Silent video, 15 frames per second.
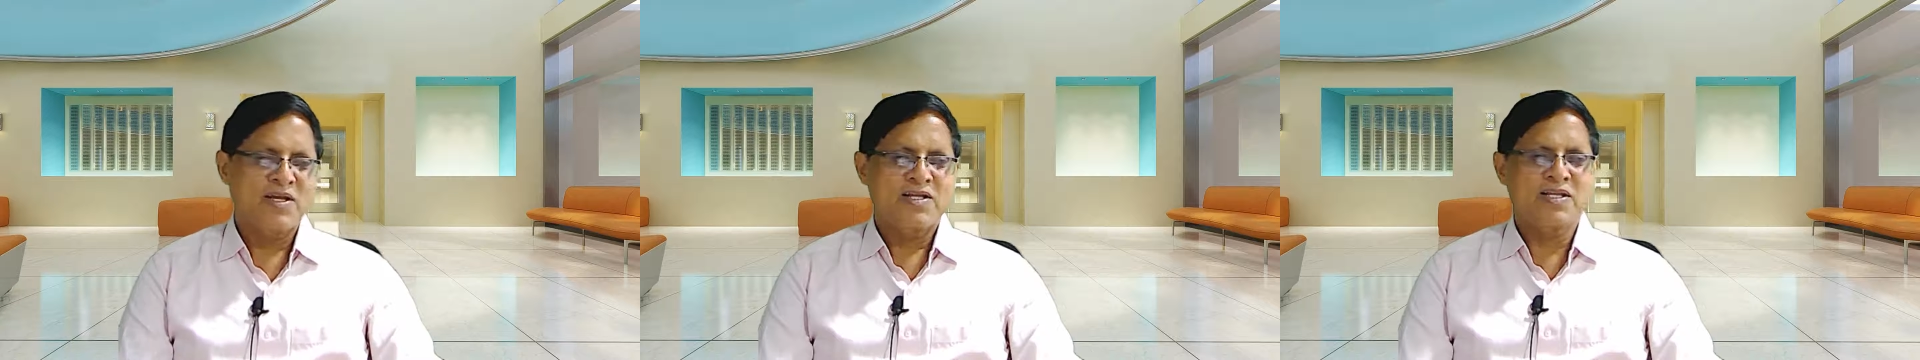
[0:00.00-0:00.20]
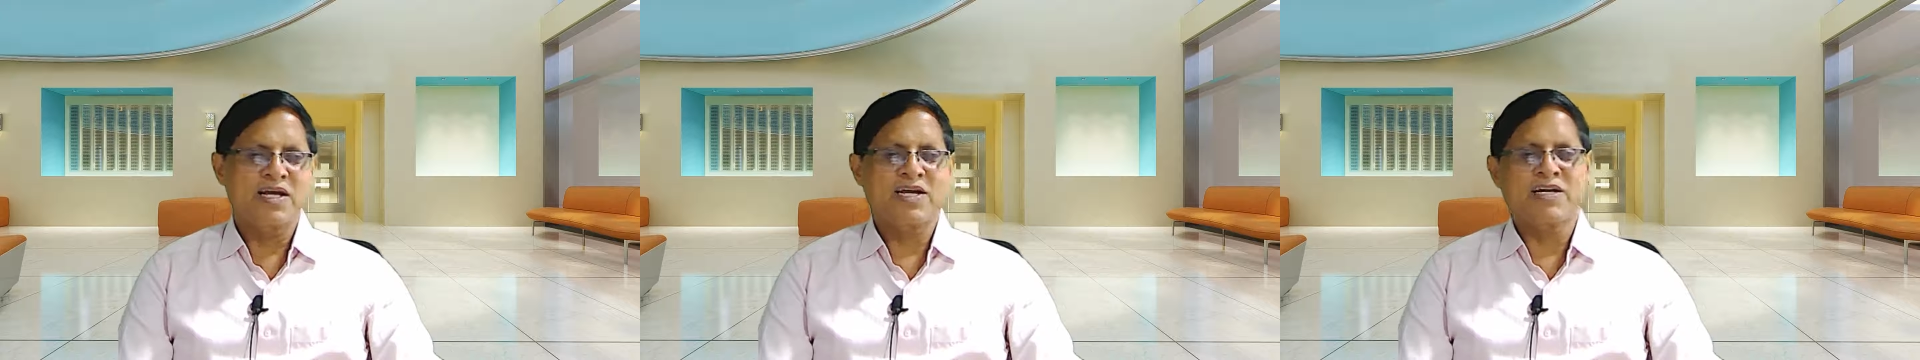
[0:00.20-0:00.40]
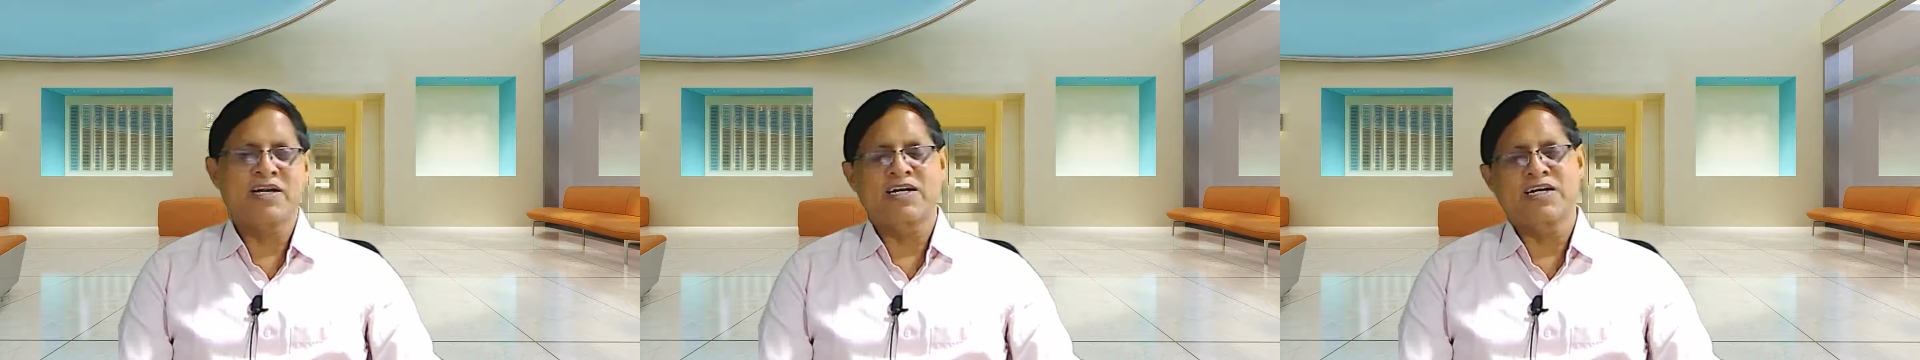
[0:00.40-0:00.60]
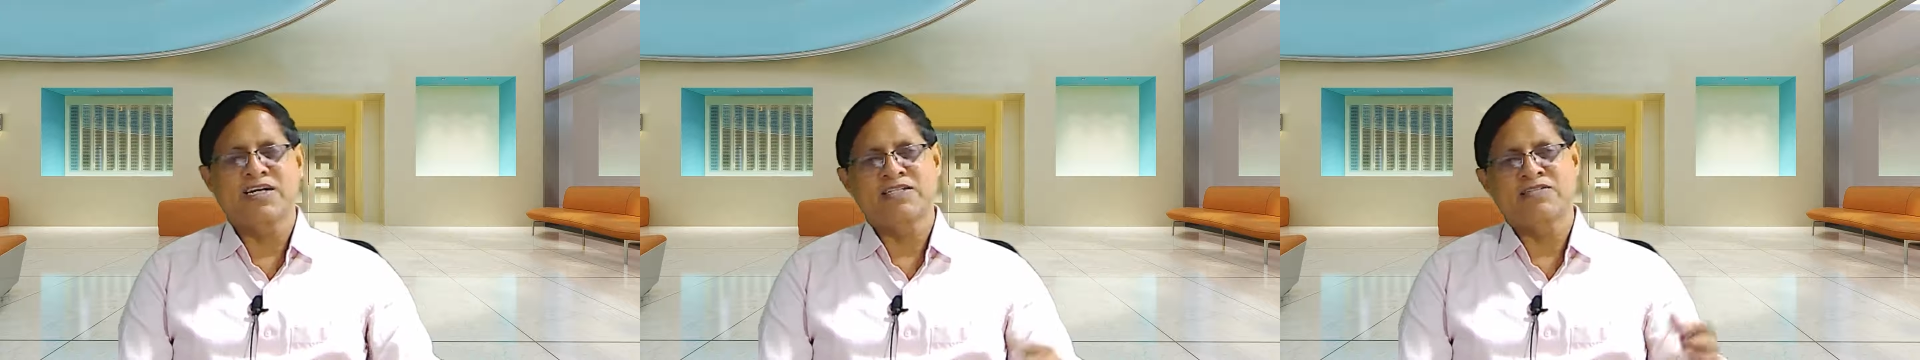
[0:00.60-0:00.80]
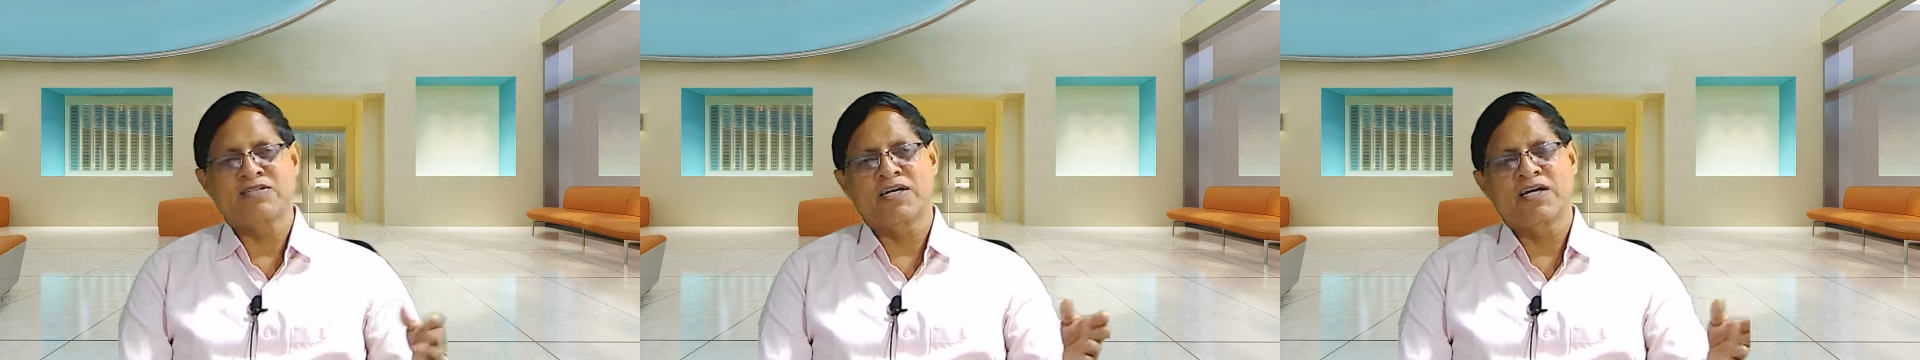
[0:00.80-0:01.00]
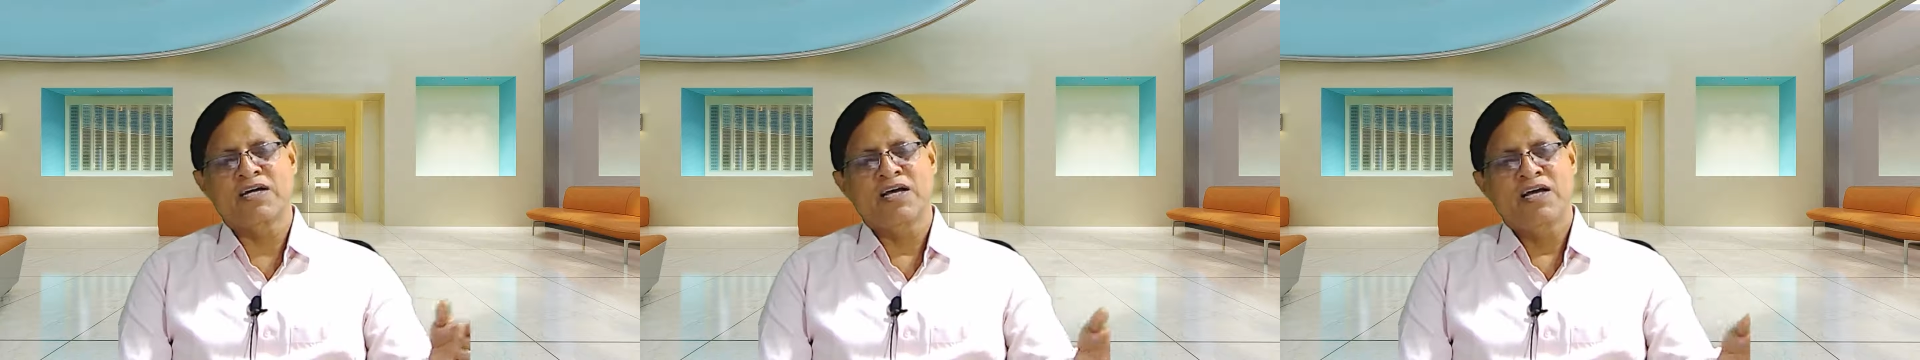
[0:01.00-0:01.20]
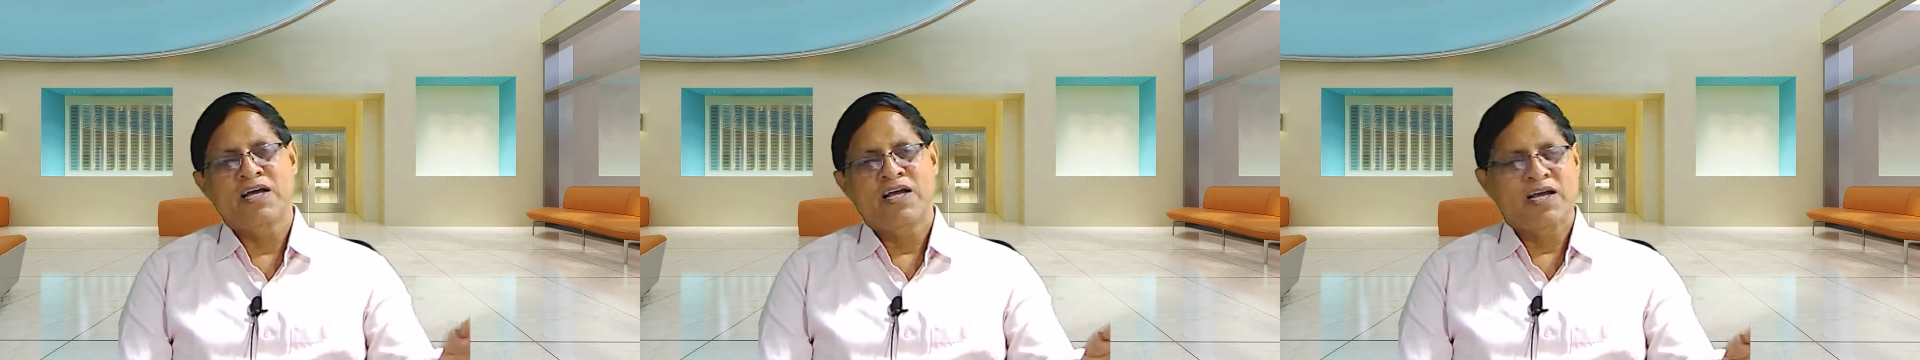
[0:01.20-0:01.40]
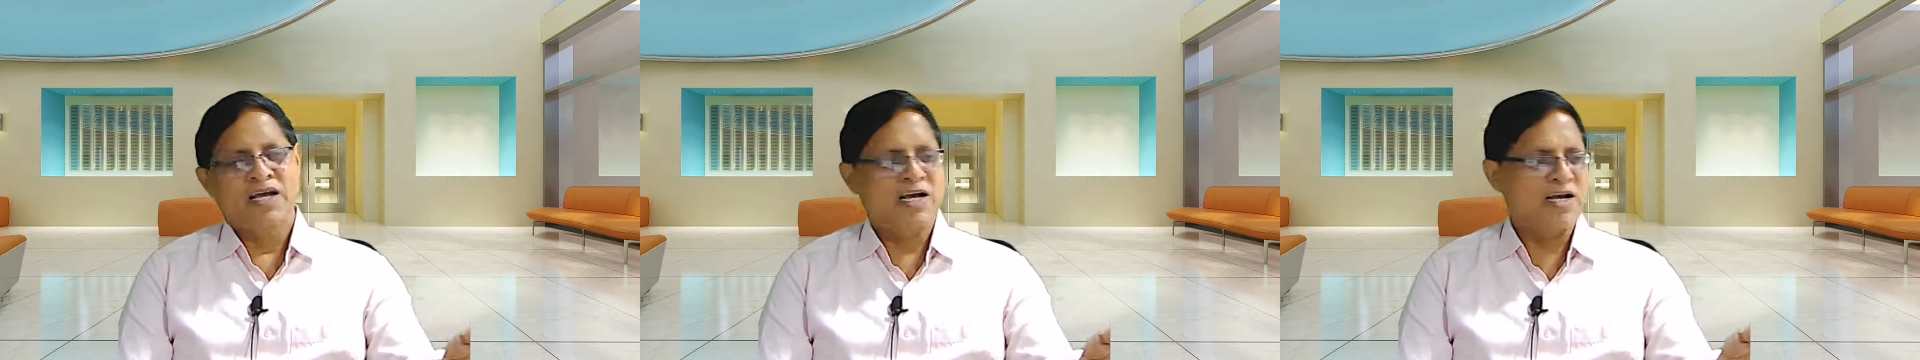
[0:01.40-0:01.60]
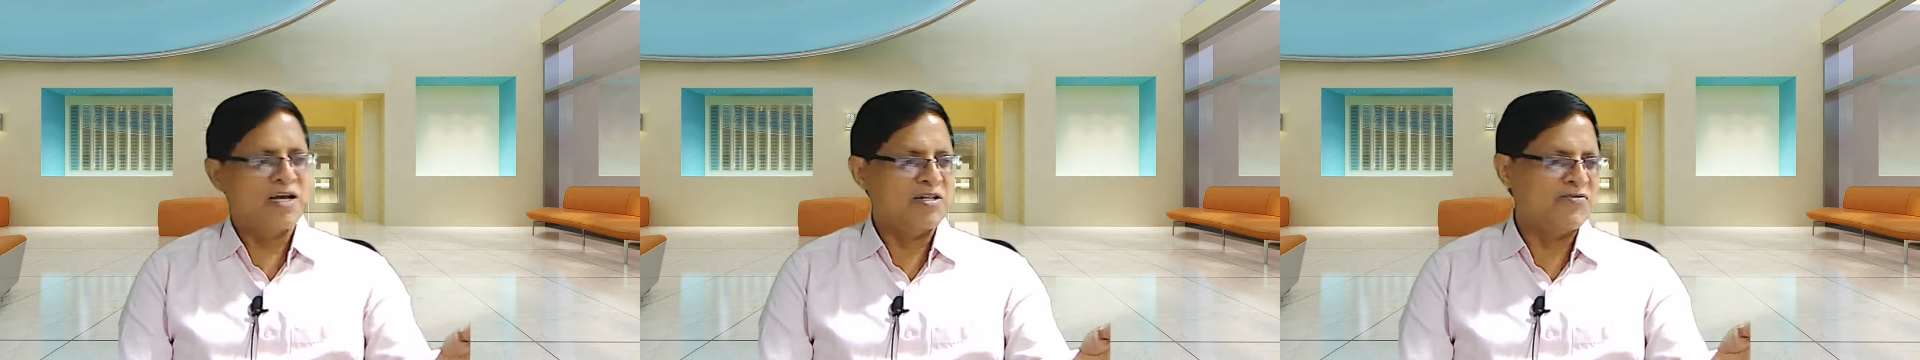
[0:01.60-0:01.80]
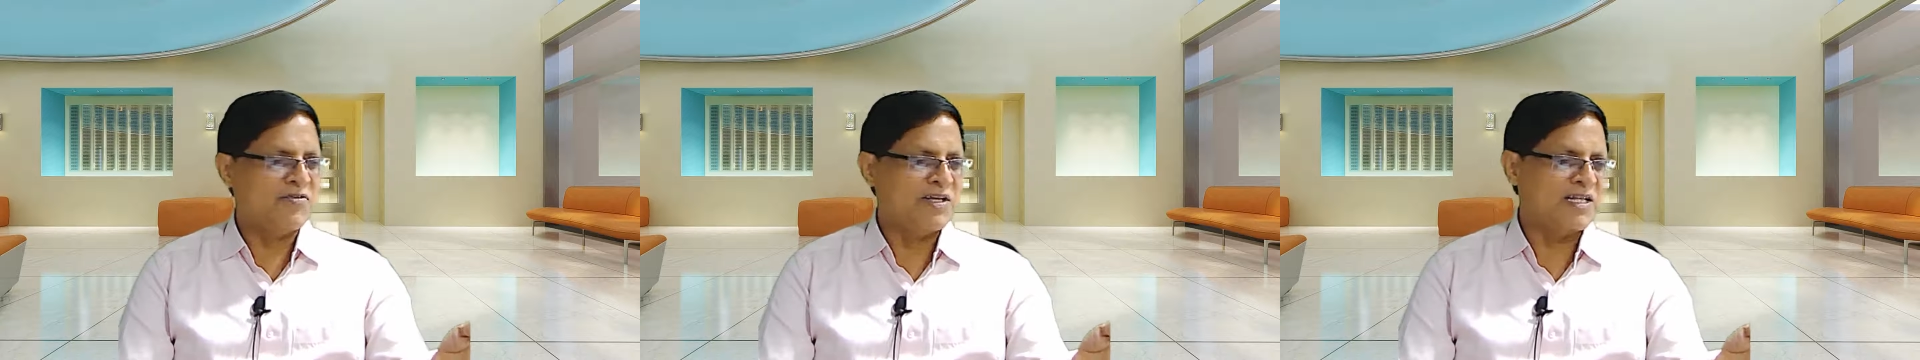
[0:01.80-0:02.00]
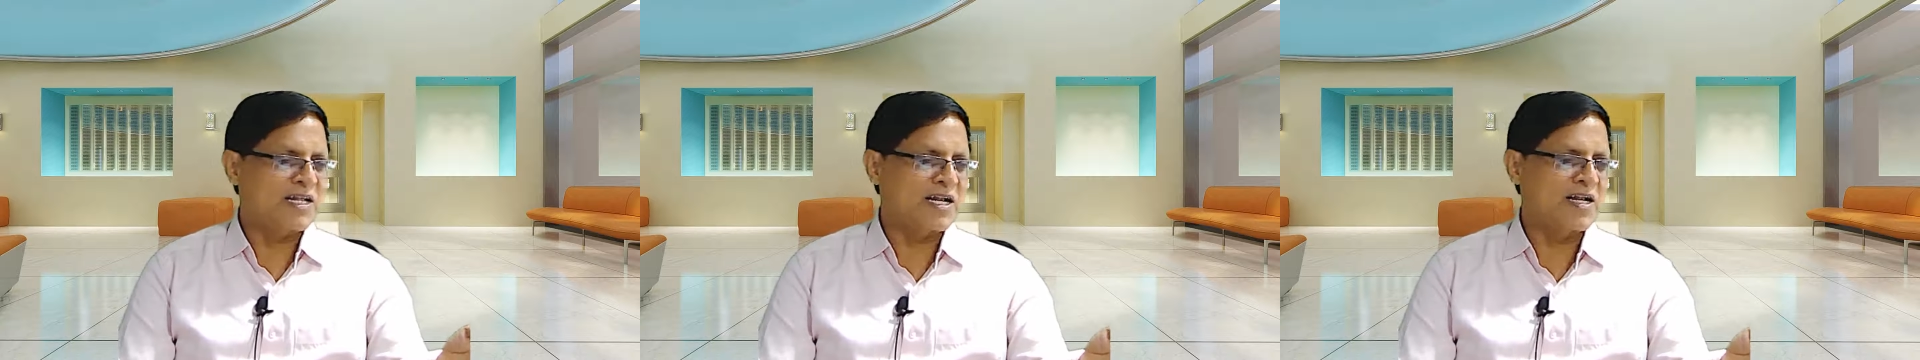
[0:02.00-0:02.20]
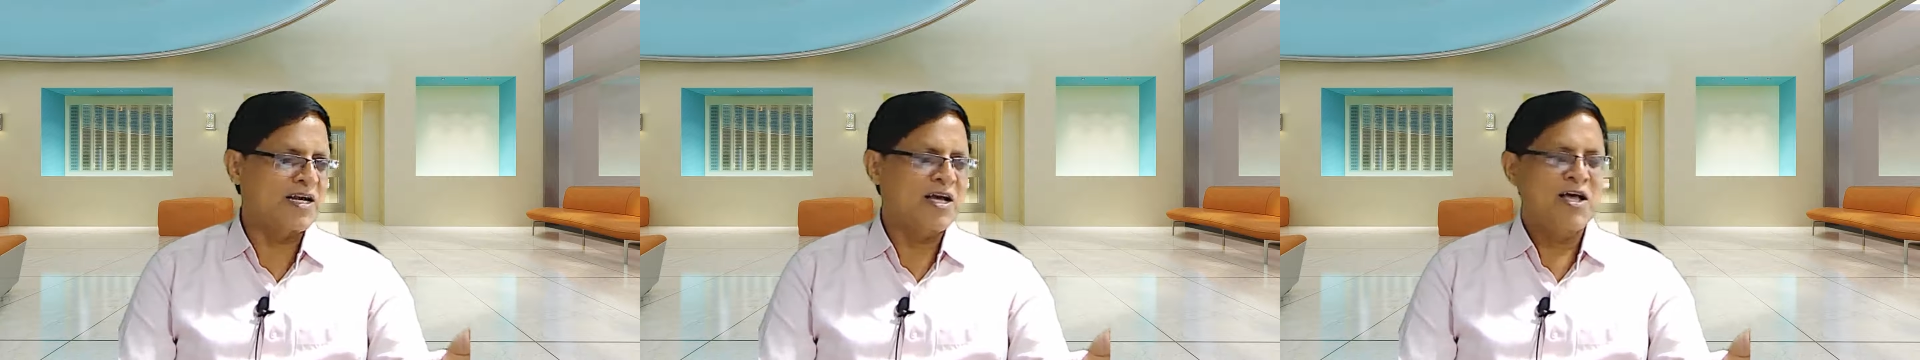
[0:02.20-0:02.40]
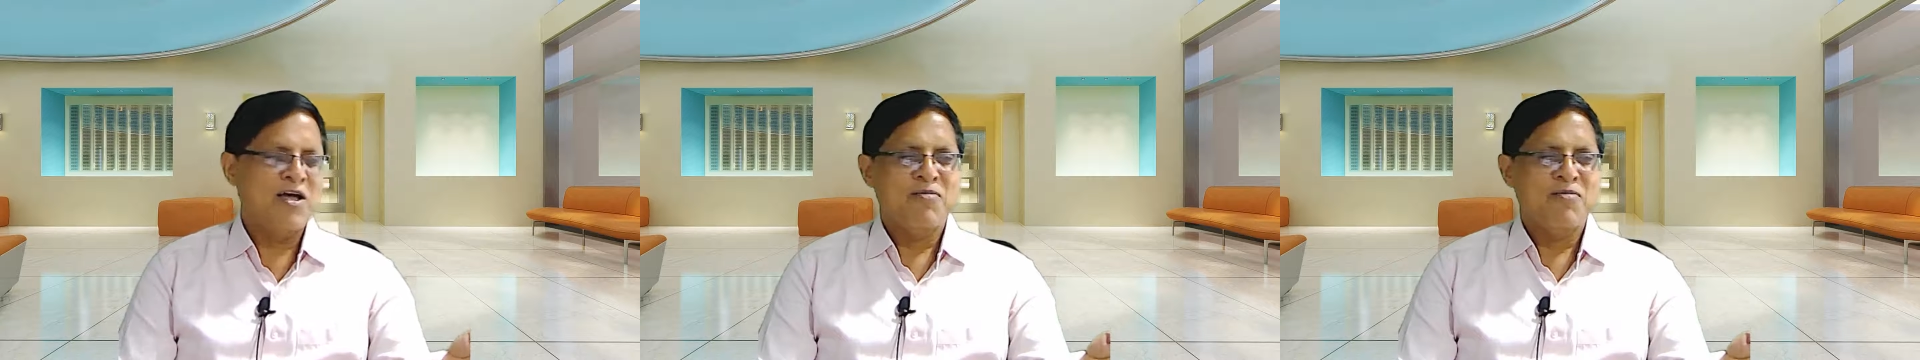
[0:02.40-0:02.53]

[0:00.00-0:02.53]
They are telling whether